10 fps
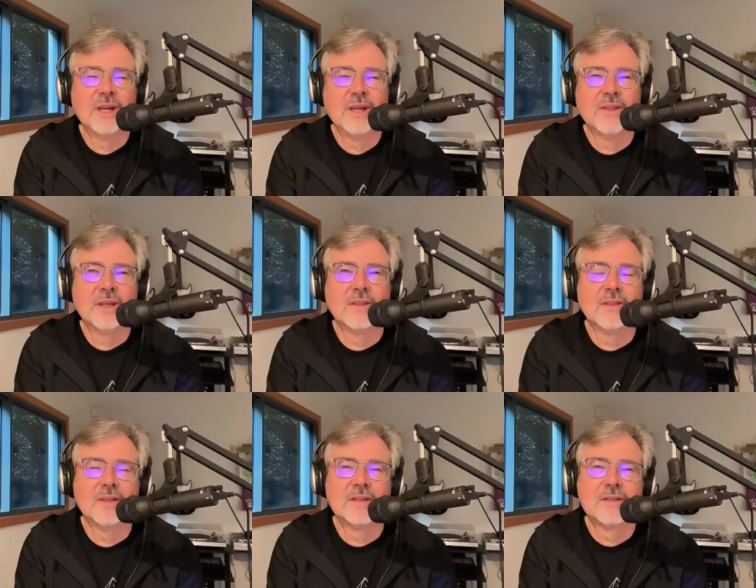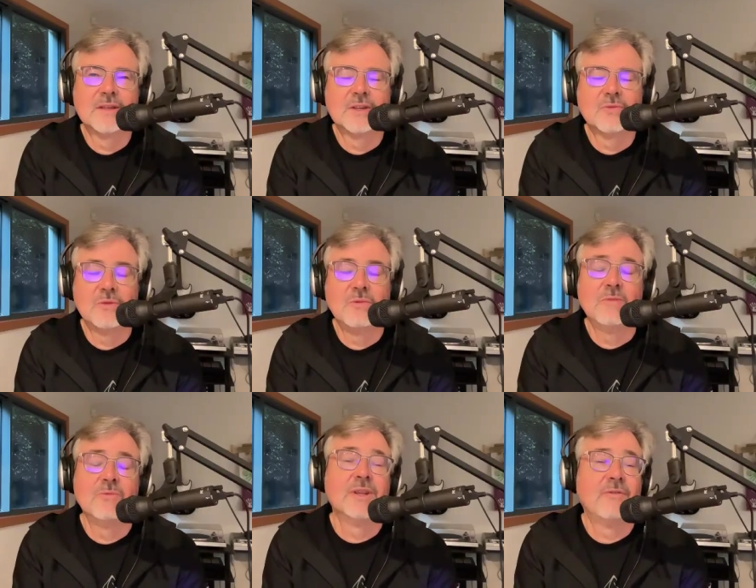I think that because we've been
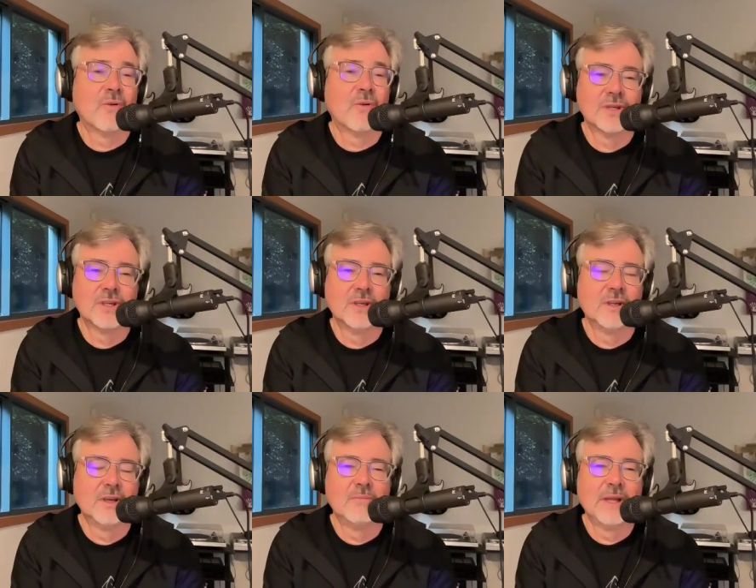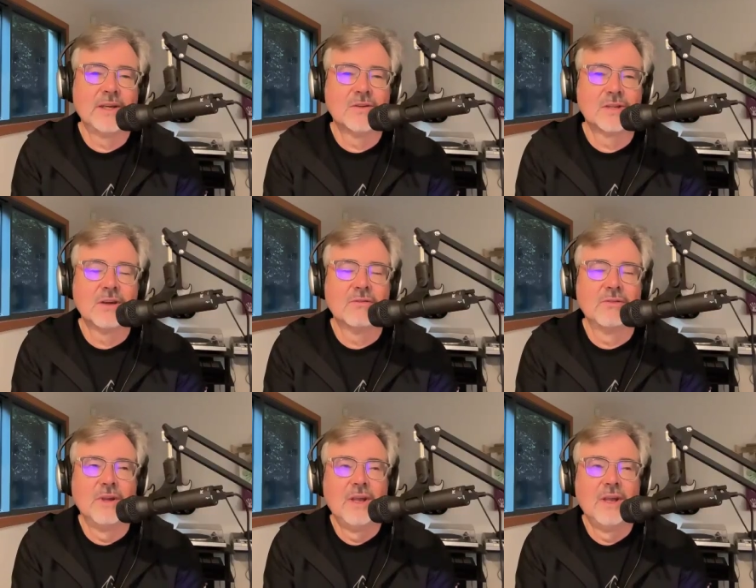really fortunate, like yourself,